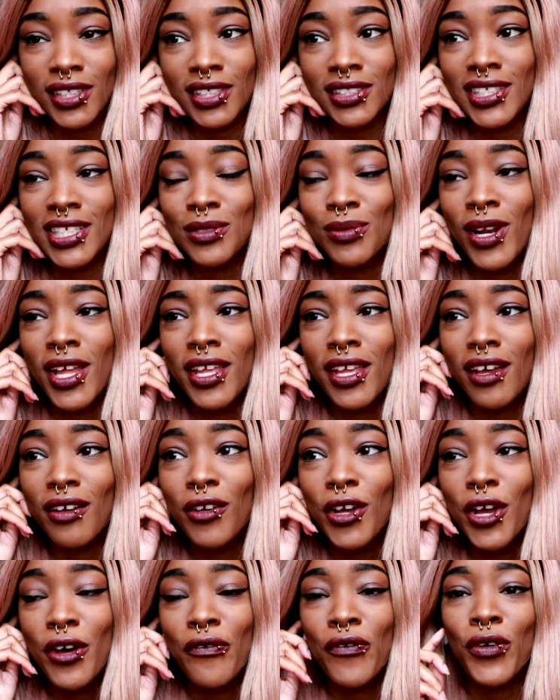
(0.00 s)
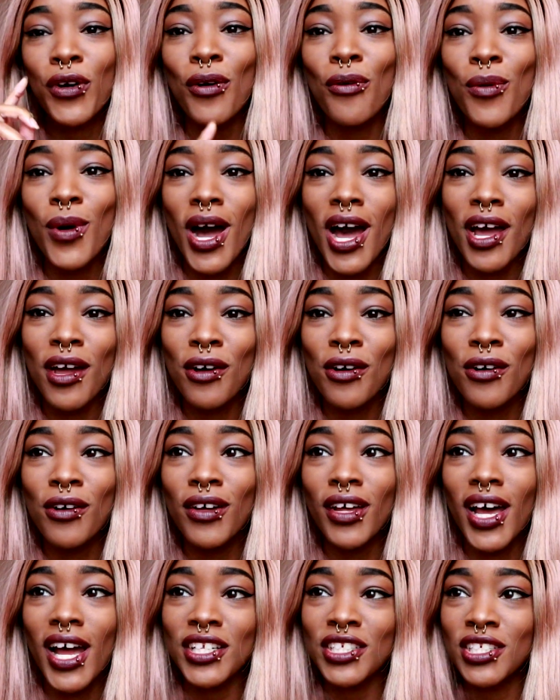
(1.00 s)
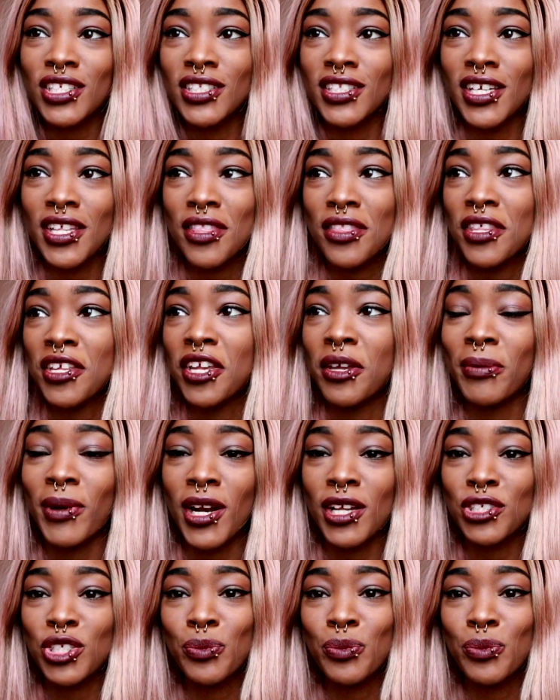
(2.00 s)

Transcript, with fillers: Because that's what I for a while, I just didn't think about it.